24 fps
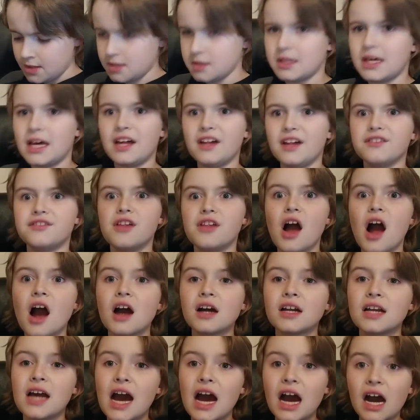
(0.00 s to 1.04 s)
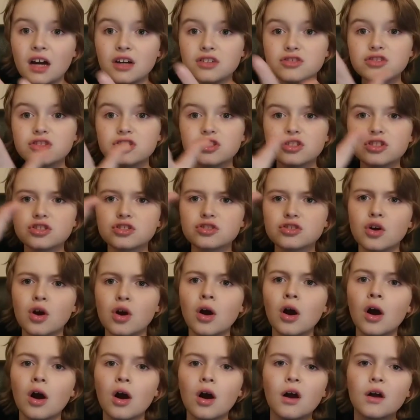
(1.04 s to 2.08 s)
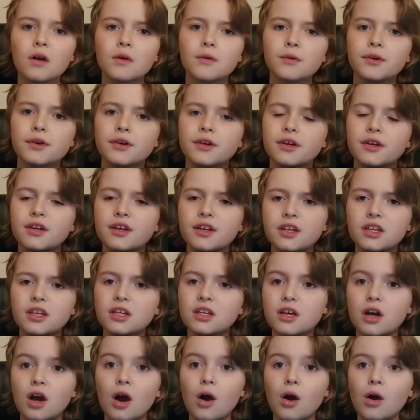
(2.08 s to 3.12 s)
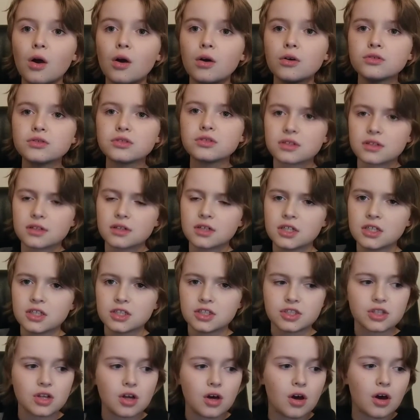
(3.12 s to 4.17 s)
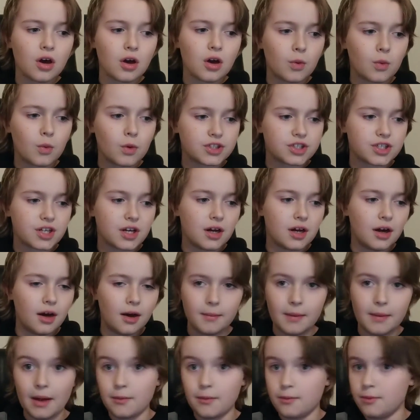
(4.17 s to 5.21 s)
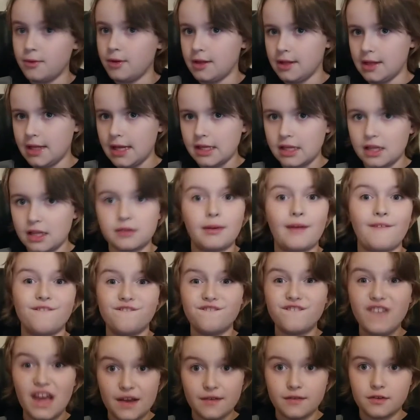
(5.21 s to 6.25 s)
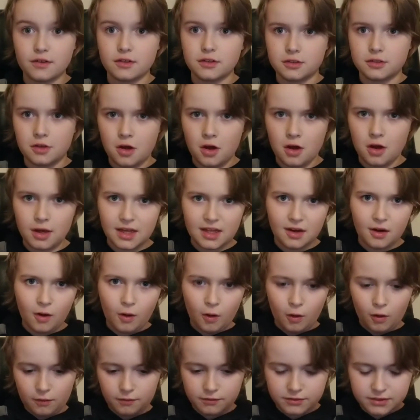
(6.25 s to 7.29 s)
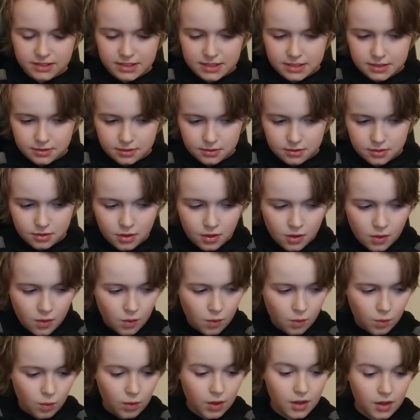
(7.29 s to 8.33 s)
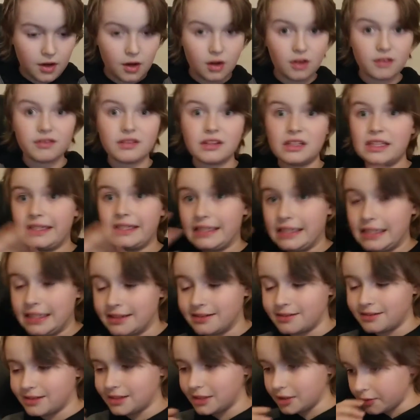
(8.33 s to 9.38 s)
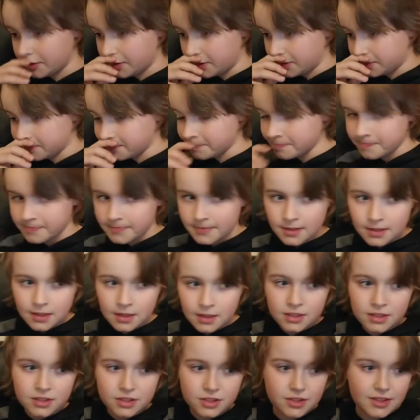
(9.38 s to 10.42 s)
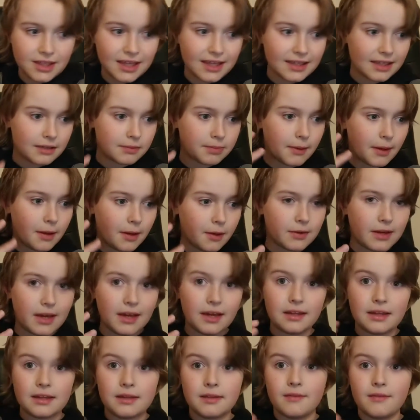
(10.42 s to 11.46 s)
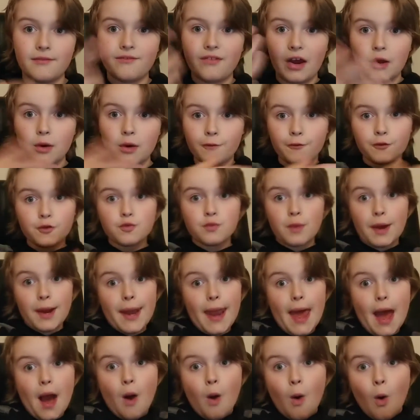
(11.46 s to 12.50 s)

That's Not How the Story Goes song, which I really like. That's my favorite song in all of Season 1, all of the series. So yeah, that's my final review right now.